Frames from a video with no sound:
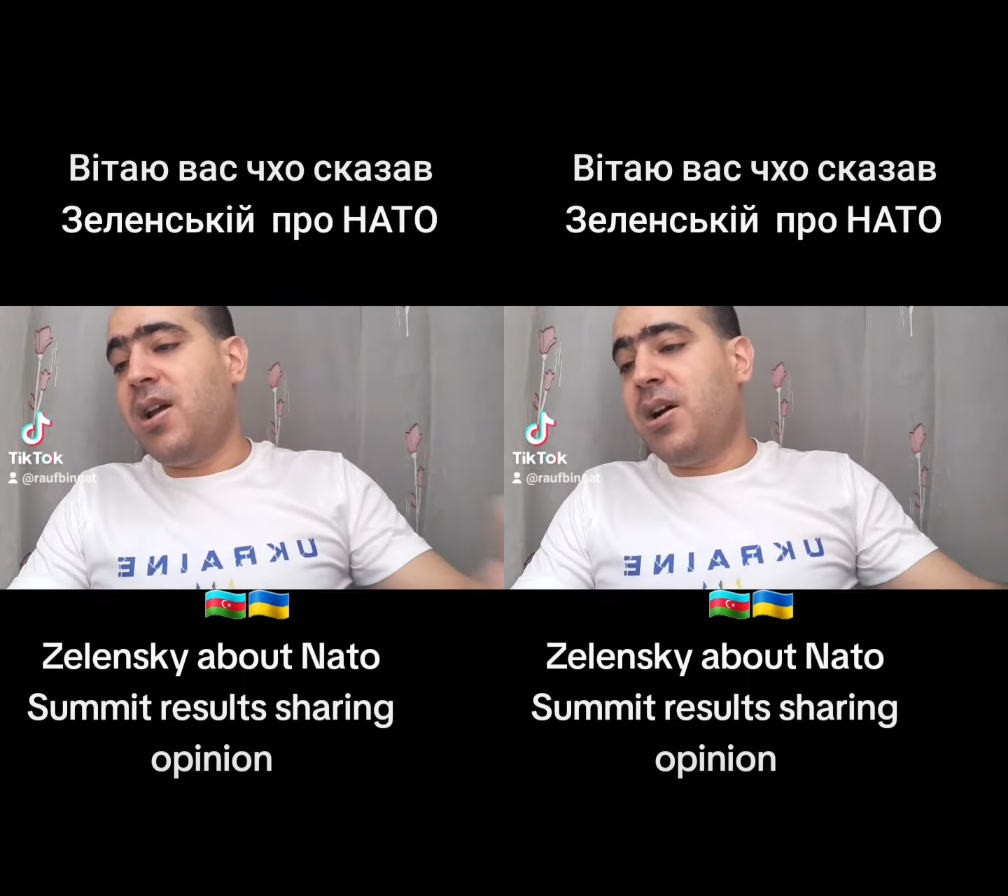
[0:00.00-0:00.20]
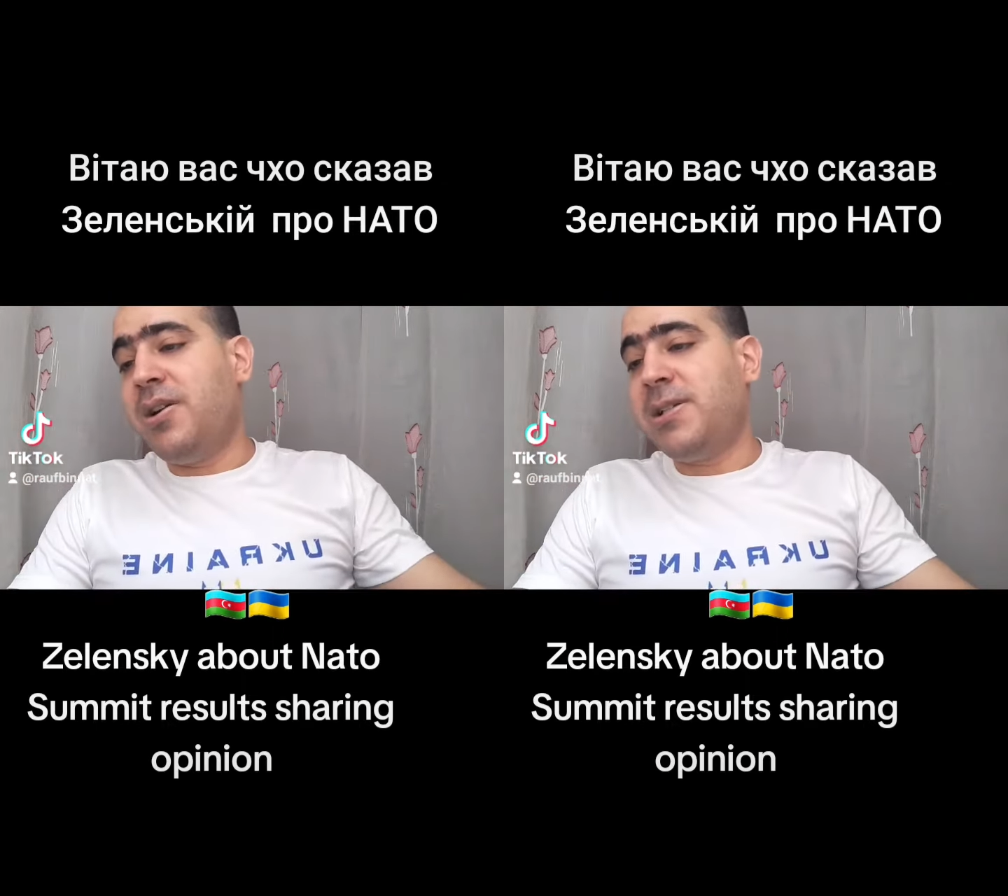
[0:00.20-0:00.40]

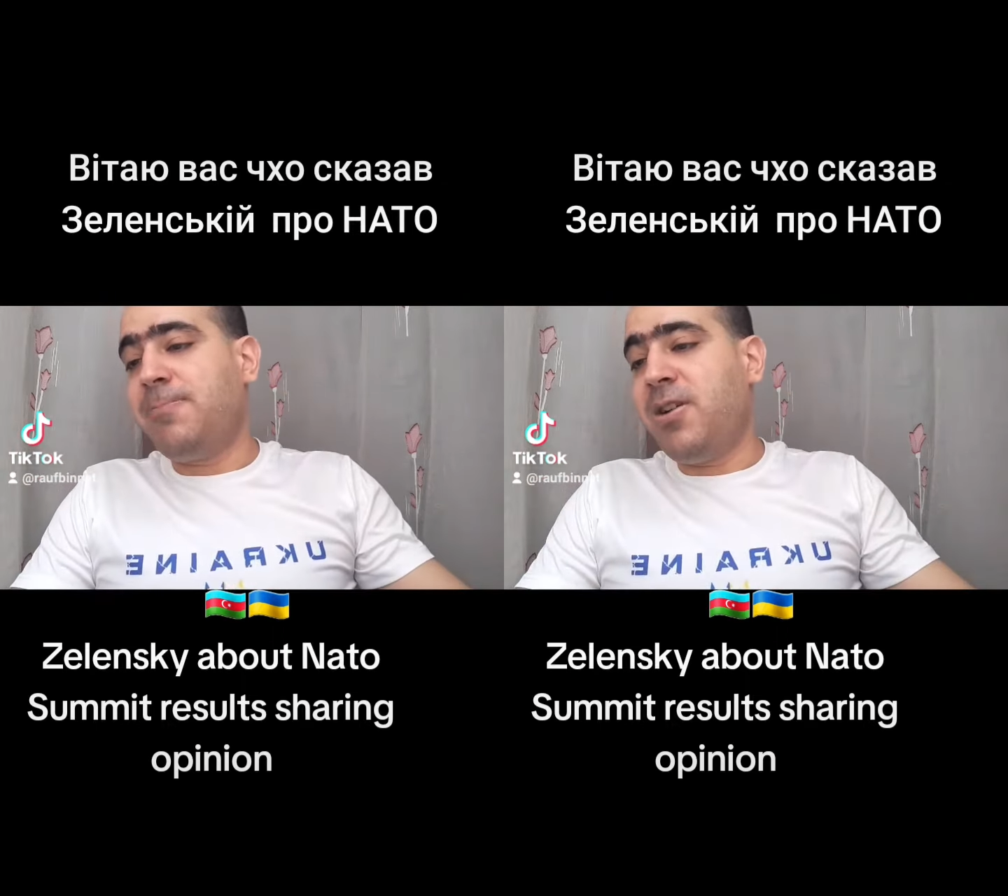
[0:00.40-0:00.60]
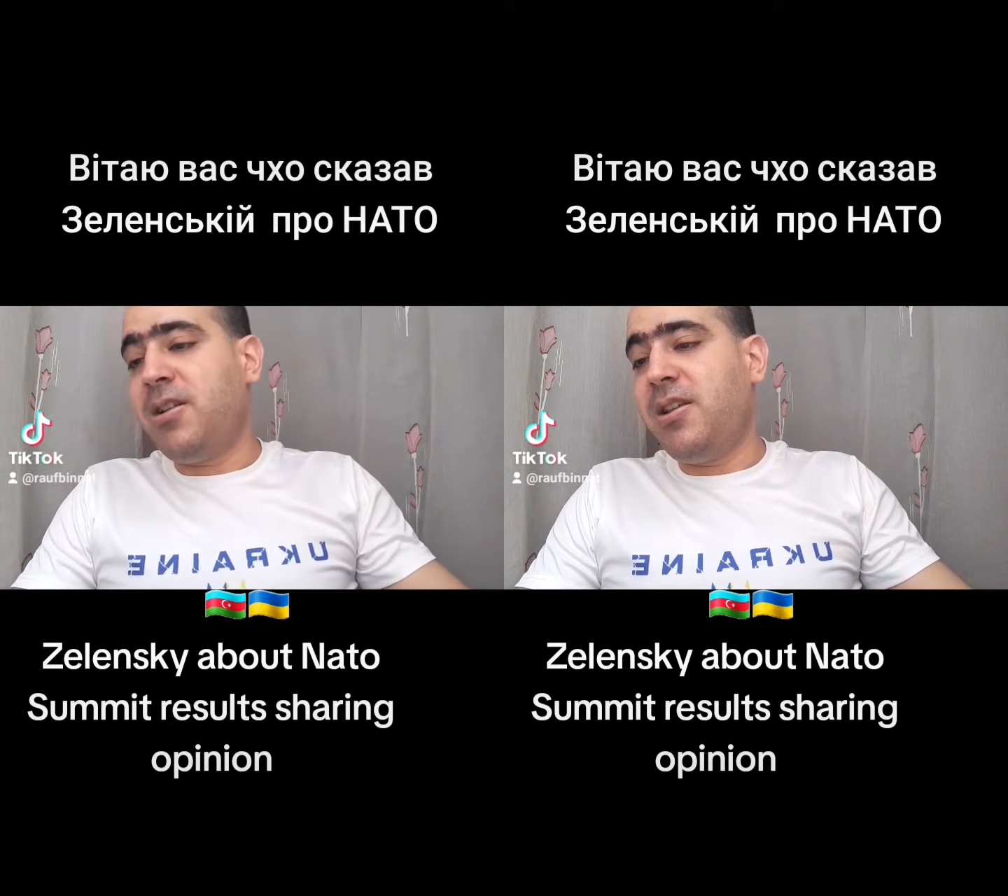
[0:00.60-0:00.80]

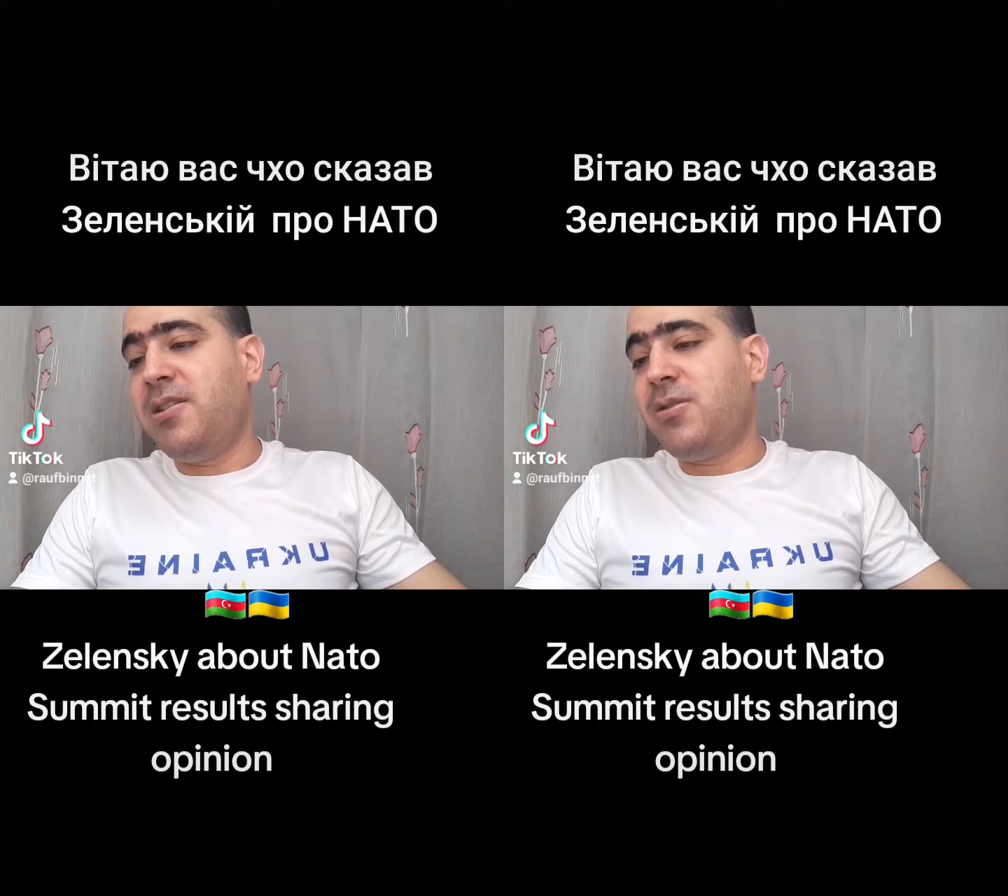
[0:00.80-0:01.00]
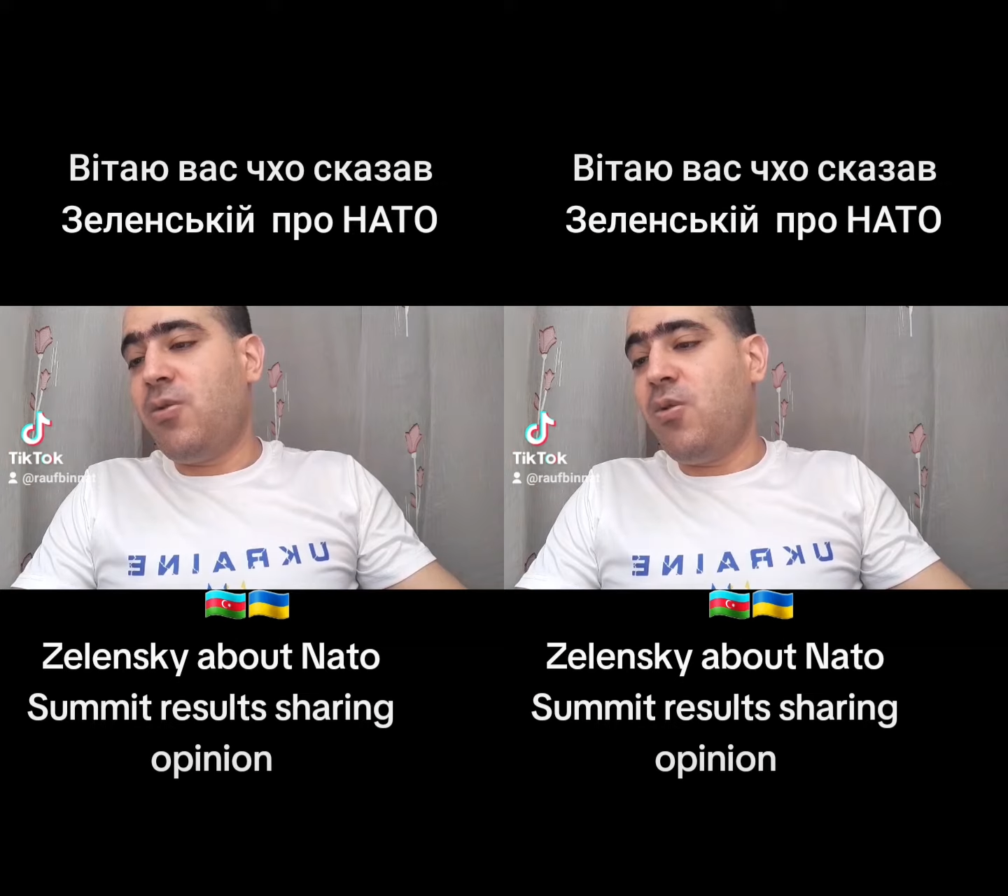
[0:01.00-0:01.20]
respect
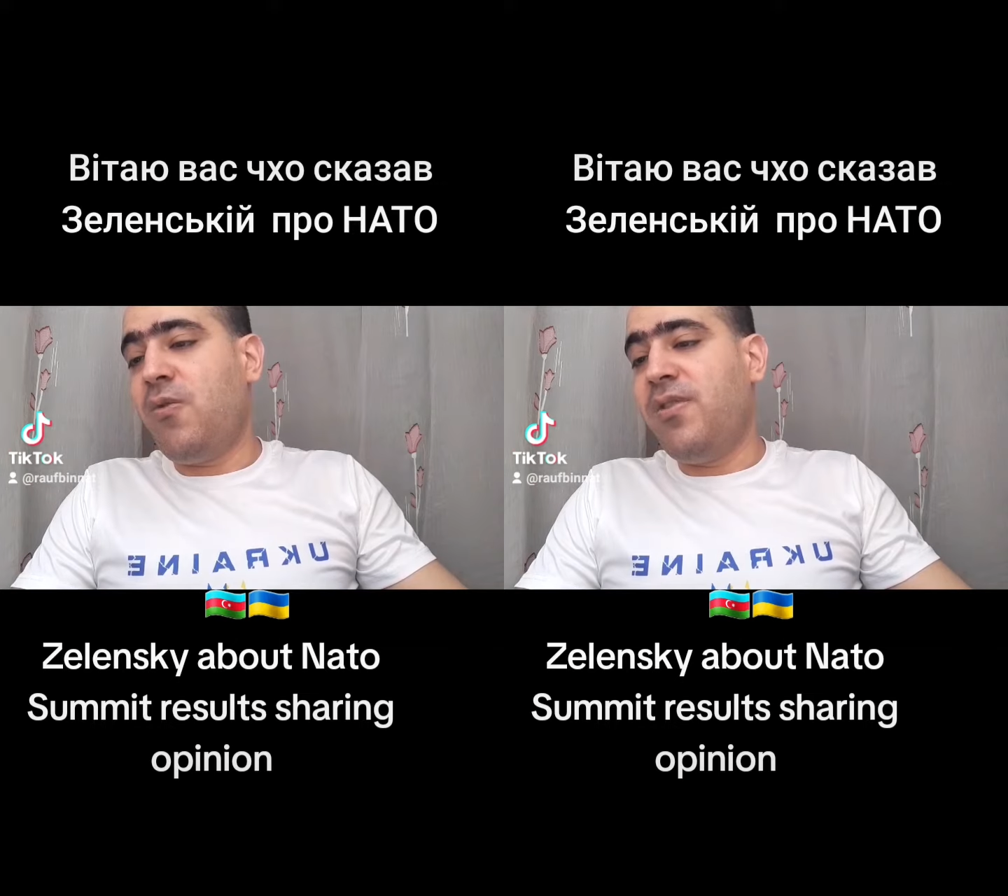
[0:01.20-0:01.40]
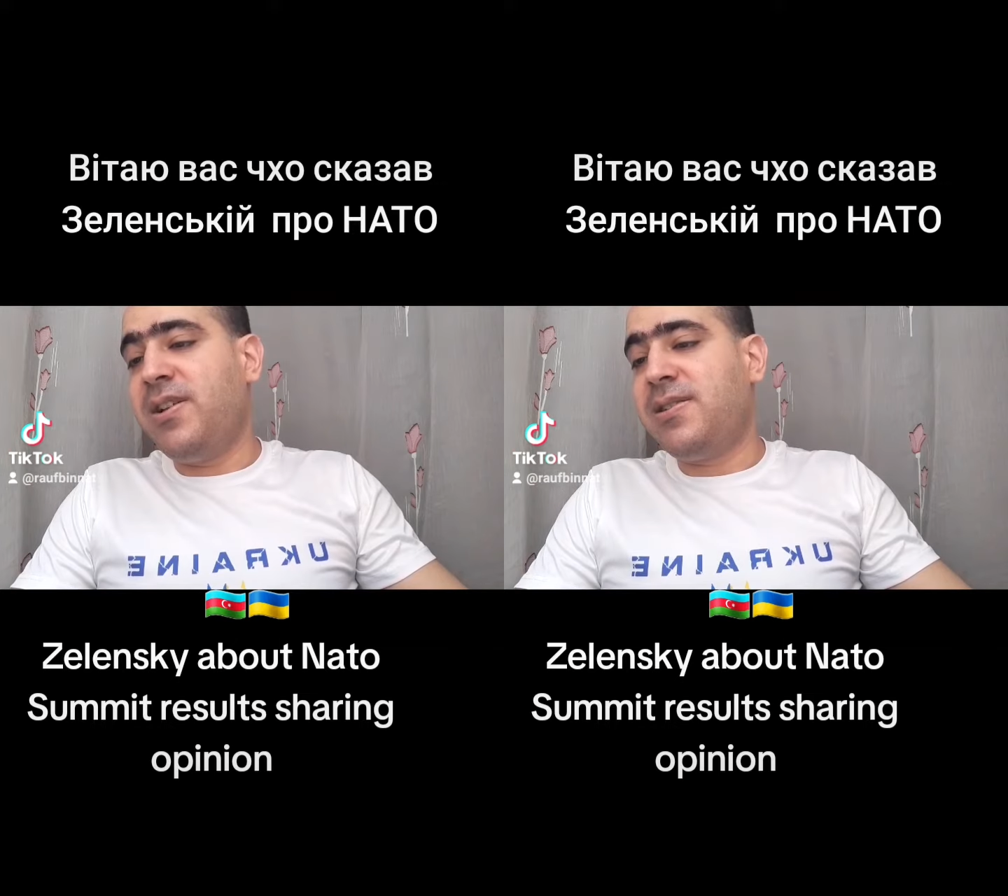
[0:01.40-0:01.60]
is
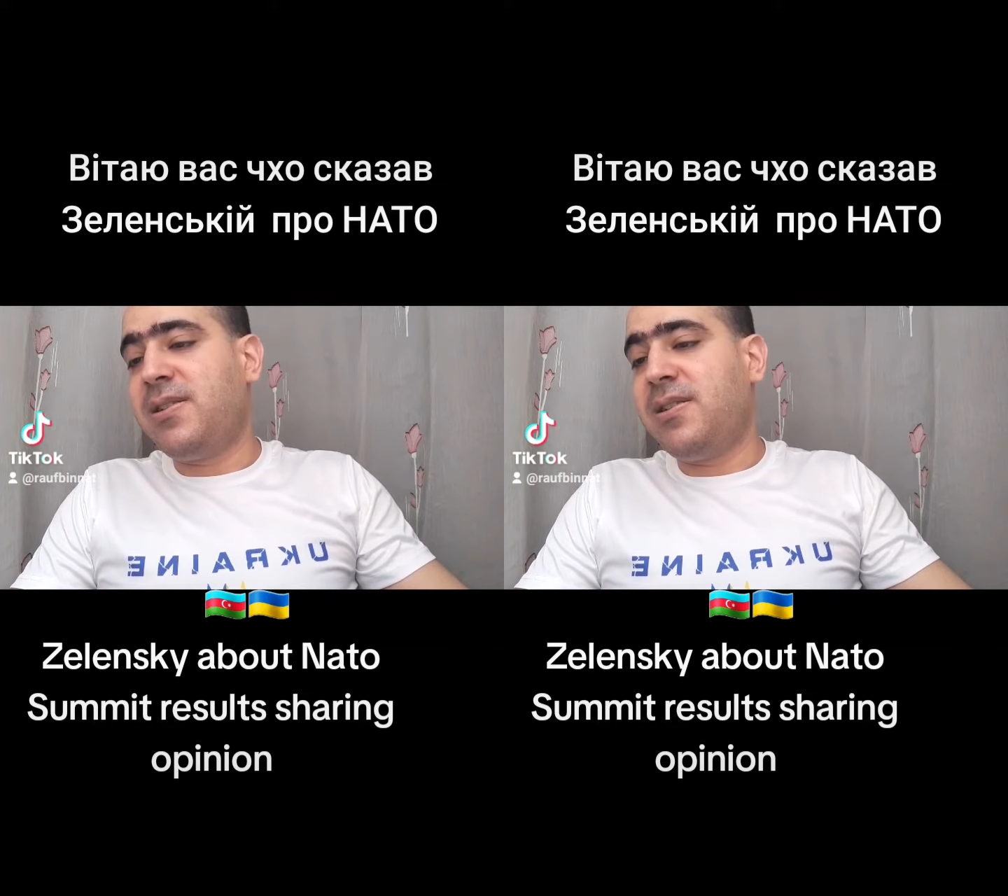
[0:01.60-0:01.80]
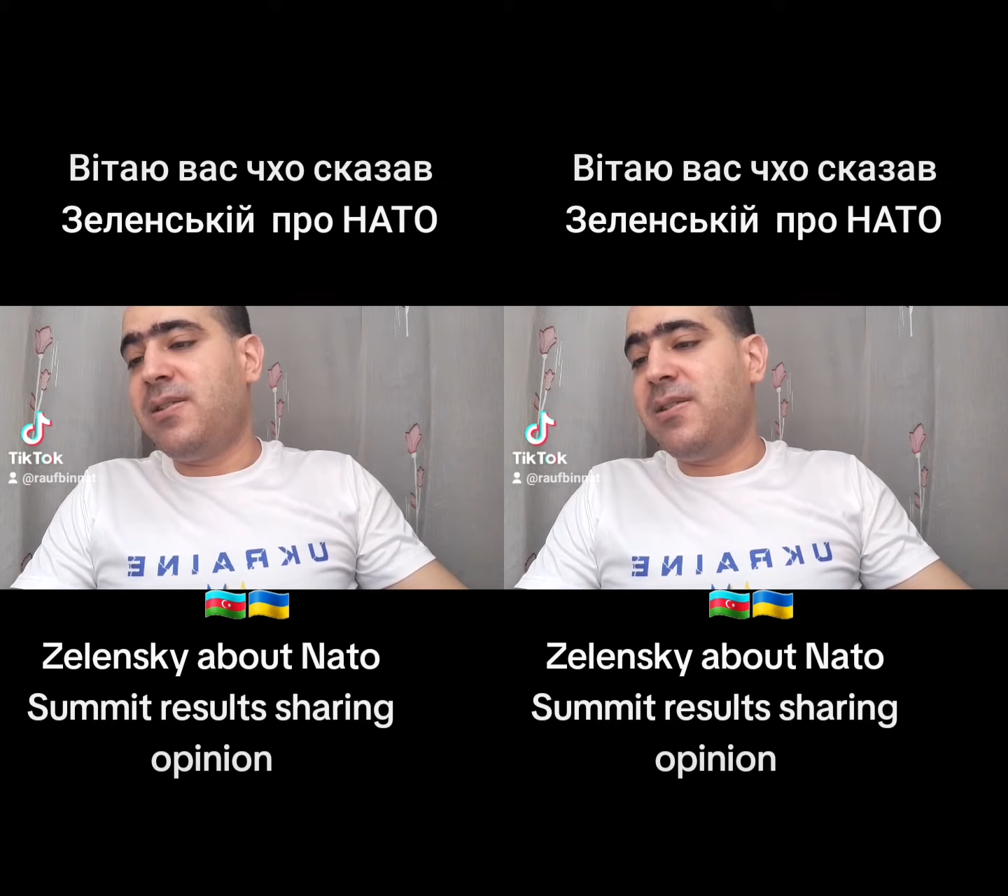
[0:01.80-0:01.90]
always